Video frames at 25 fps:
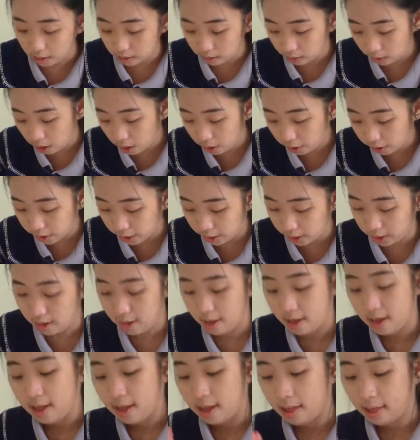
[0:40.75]
is
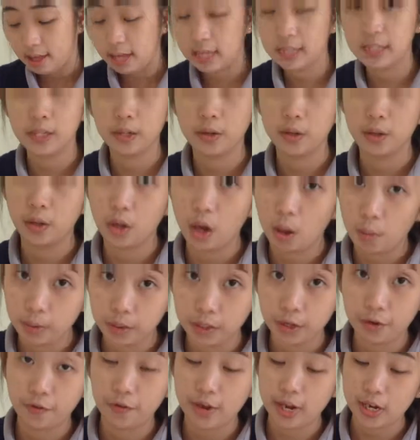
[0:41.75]
longer. That's a good
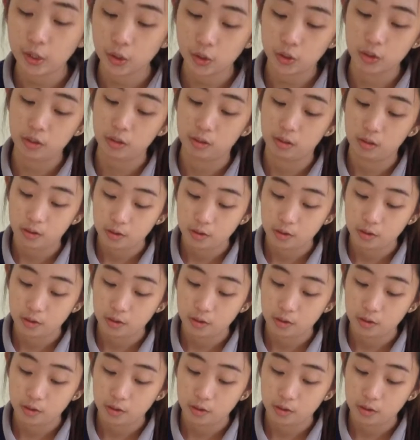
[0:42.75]
observation.